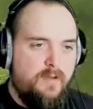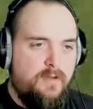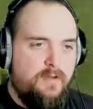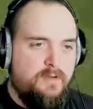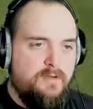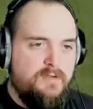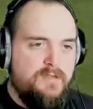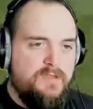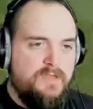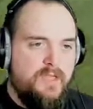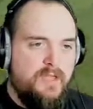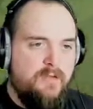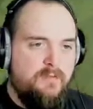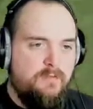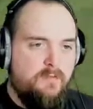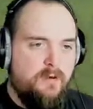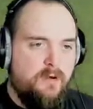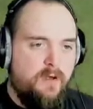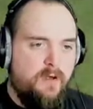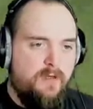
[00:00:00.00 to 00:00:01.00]
That could stay
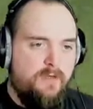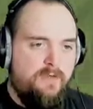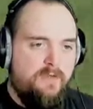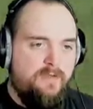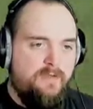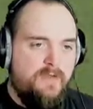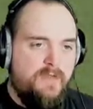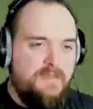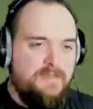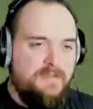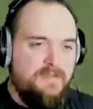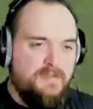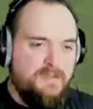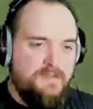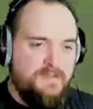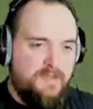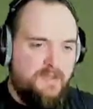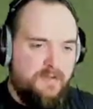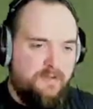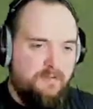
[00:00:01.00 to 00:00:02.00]
right. I think that is going to
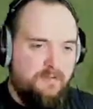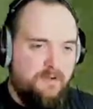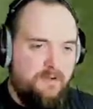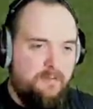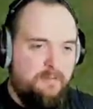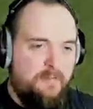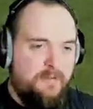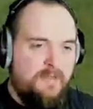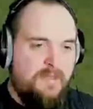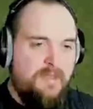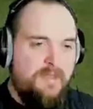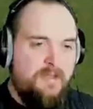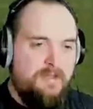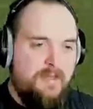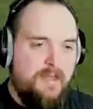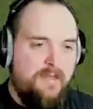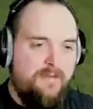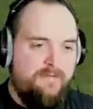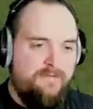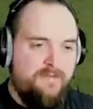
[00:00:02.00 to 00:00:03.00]
stay right. Kick
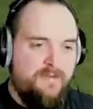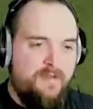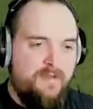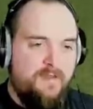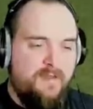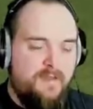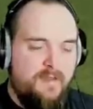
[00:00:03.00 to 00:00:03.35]
left.